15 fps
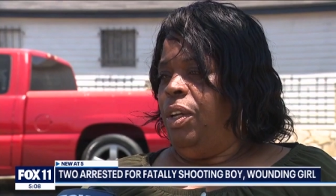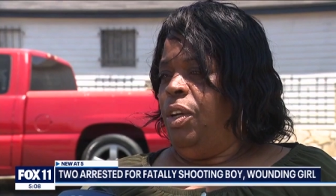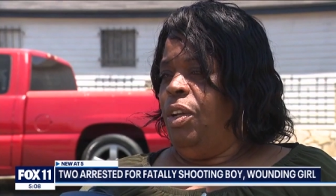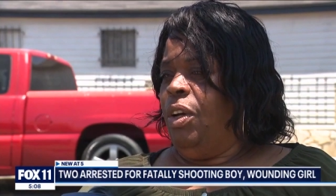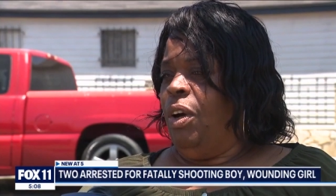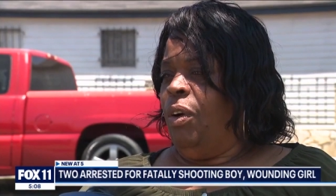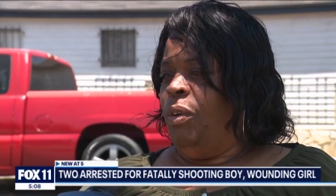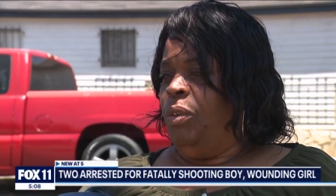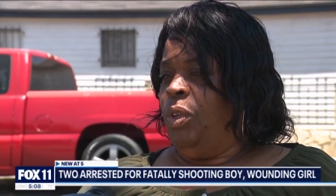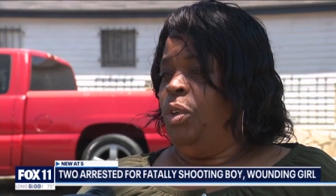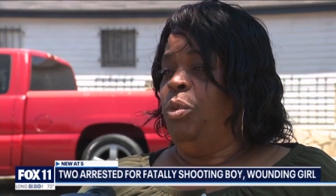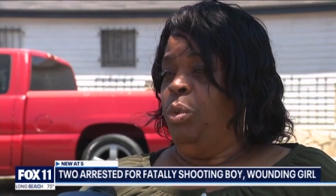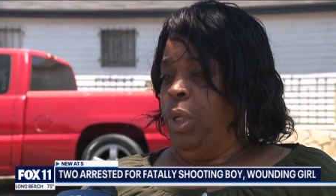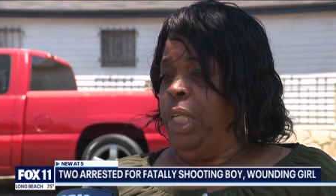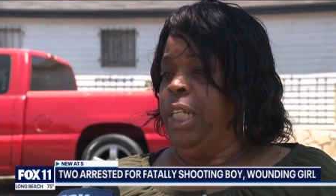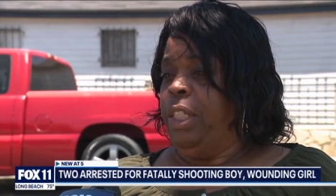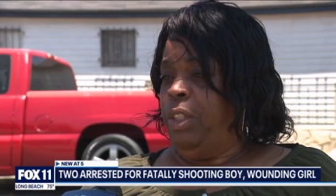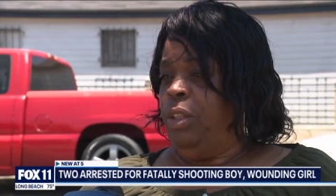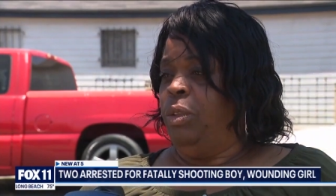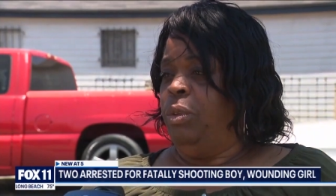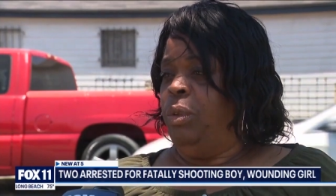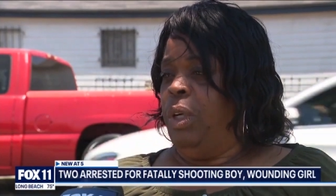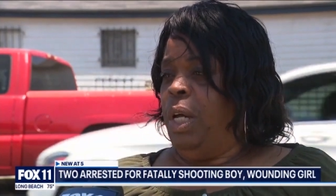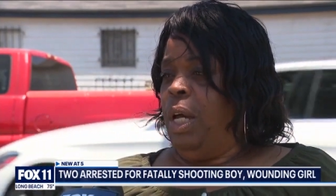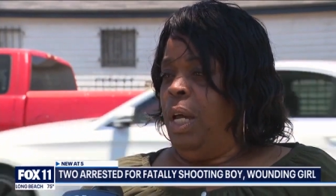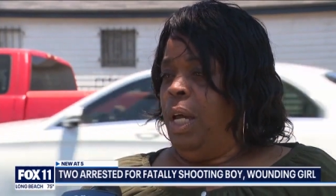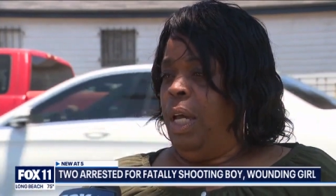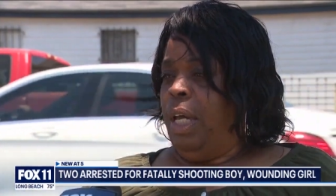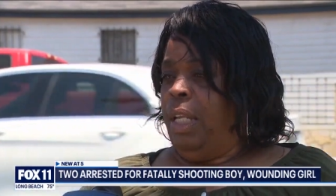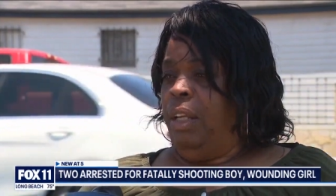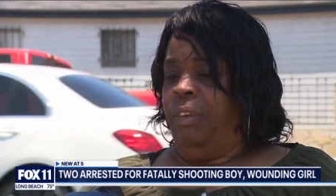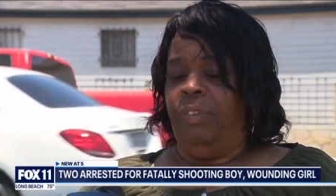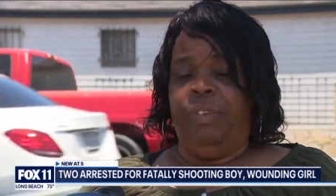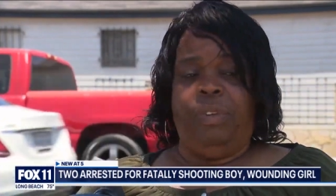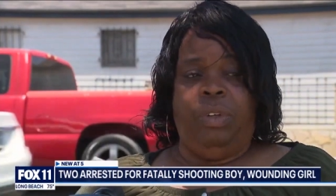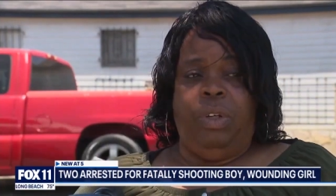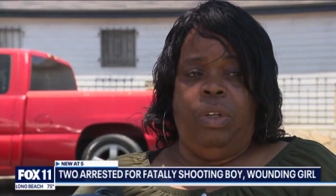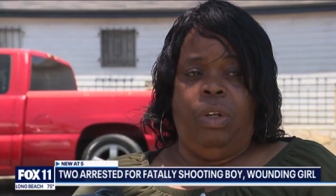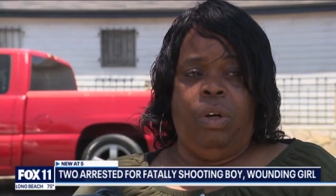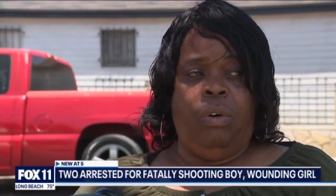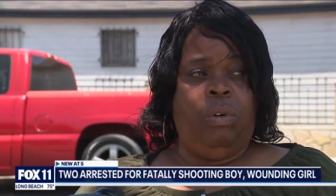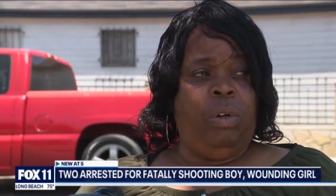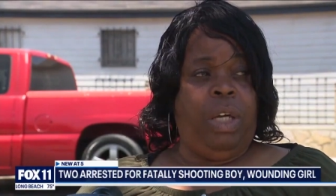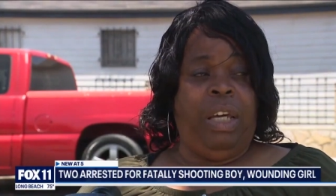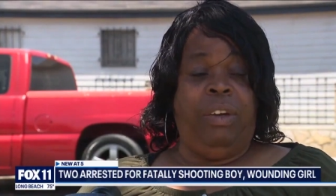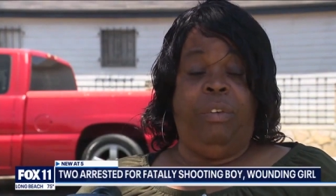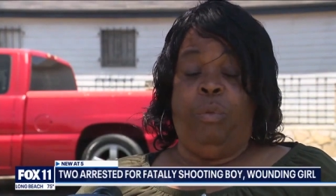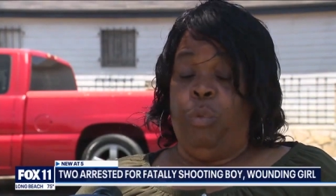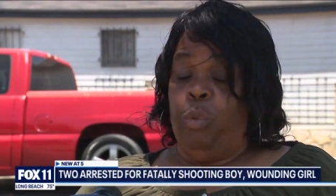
You know, you really do. And if, you know, it,